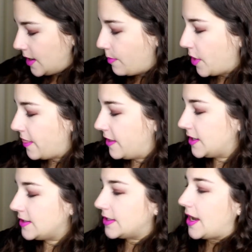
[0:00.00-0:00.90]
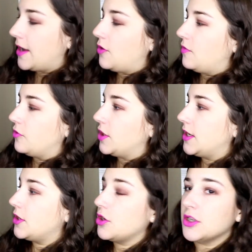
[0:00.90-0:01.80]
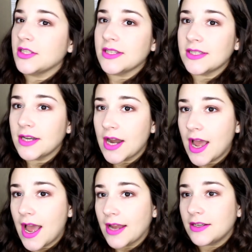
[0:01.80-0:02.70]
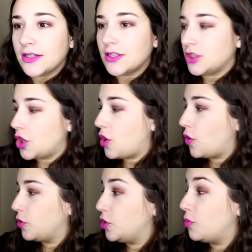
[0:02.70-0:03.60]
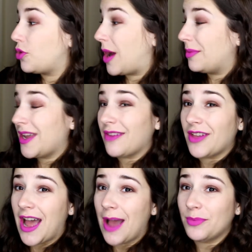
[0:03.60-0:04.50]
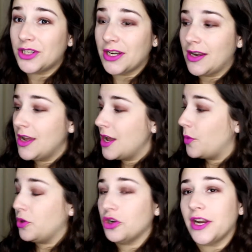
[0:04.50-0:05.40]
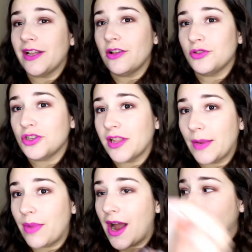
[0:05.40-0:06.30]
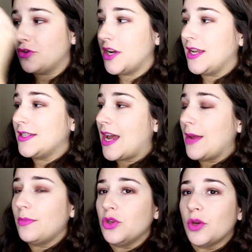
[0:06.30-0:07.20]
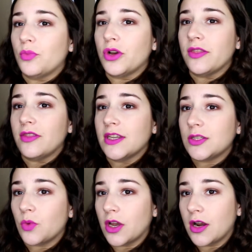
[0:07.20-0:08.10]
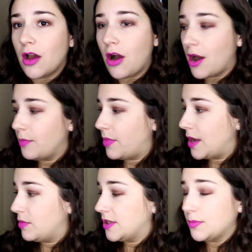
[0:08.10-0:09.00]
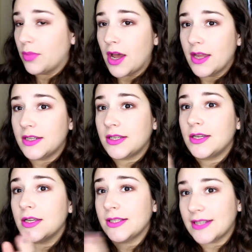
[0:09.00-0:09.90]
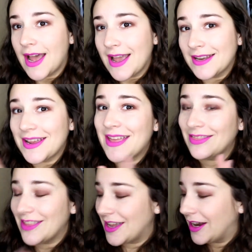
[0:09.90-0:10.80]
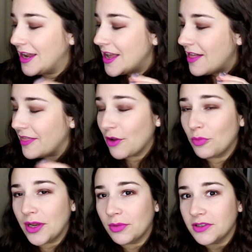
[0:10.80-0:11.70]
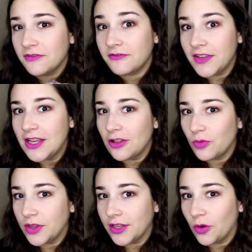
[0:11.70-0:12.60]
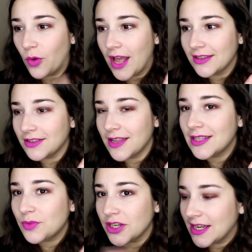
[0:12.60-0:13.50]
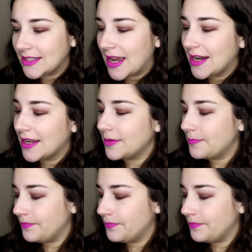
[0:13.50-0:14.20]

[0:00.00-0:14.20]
but this guy over here does not. So you probably have the option when you're getting closer to like potty training time, you can put this one on baby's butt side and then they will be able to feel when they're wet. So that's pretty exciting.